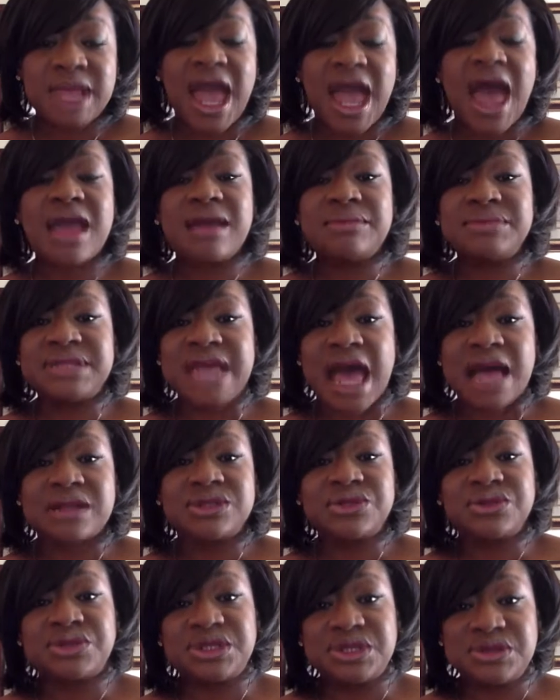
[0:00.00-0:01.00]
I am
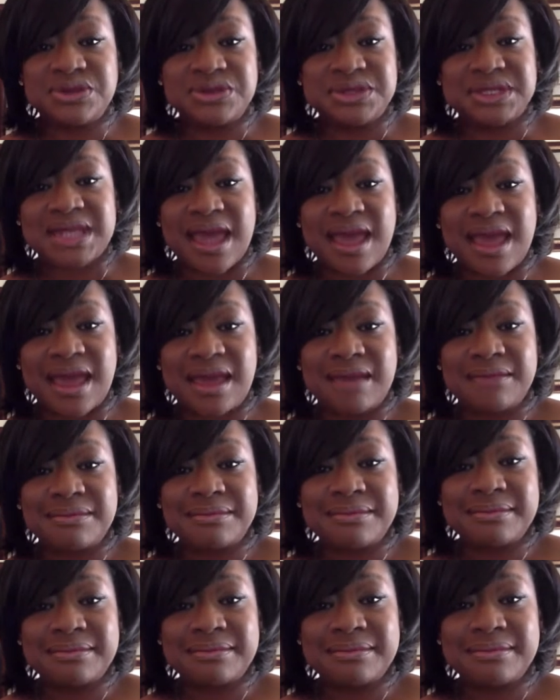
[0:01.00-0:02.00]
Dr. Tuesday,
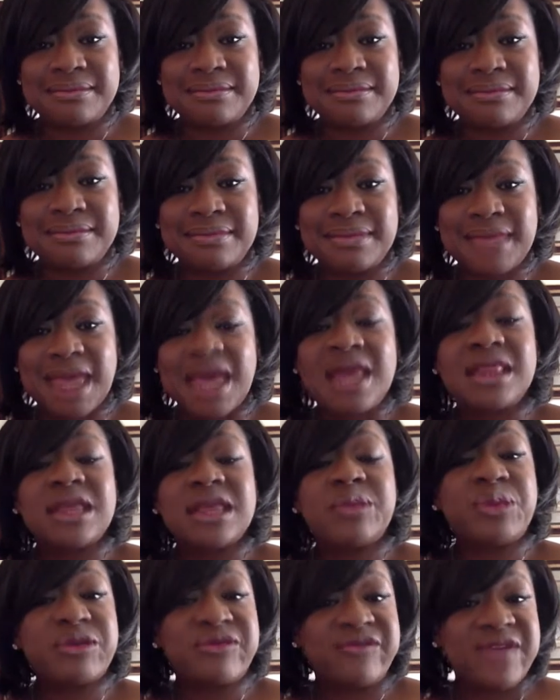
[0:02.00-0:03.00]
the
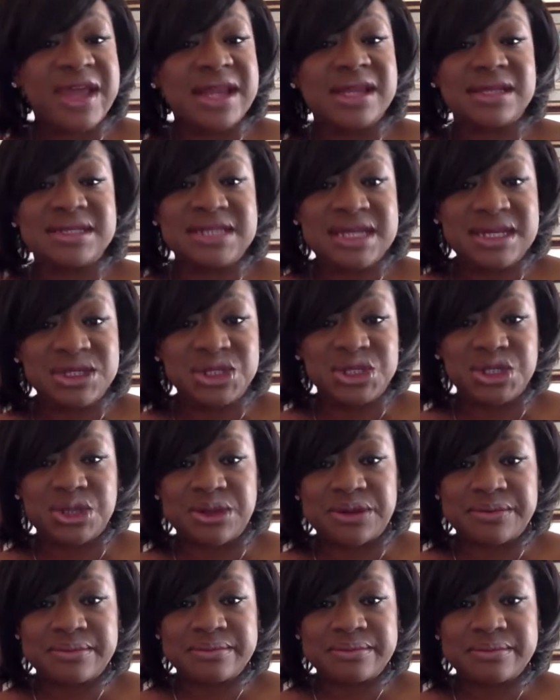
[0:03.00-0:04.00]
prophetic
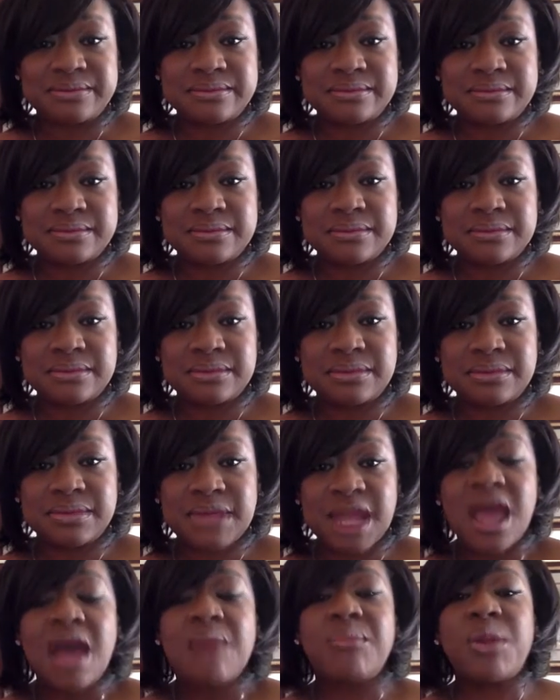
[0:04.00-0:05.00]
teacher.
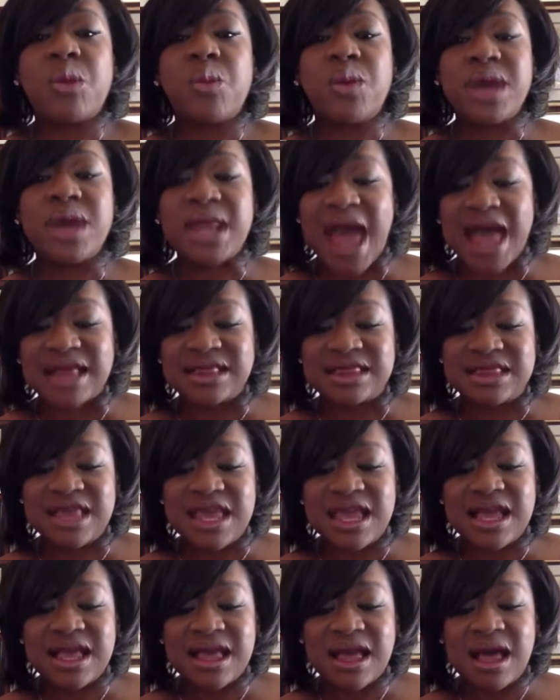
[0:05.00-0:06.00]
But when I
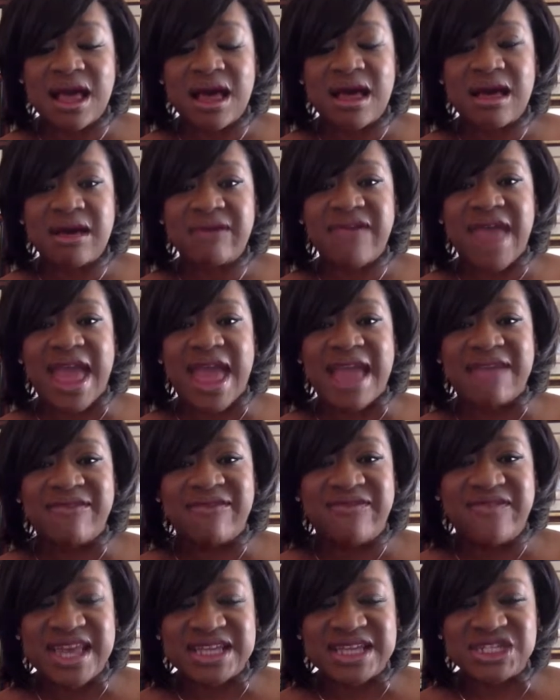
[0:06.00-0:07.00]
think of a
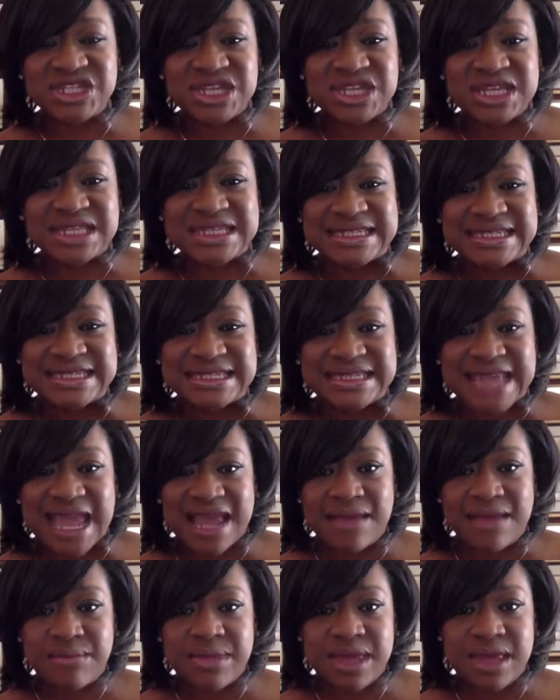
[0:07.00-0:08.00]
vision
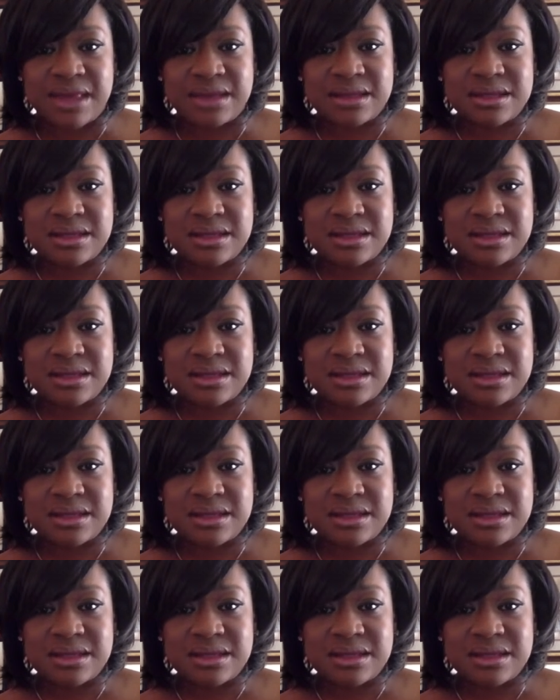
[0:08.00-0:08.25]
statement,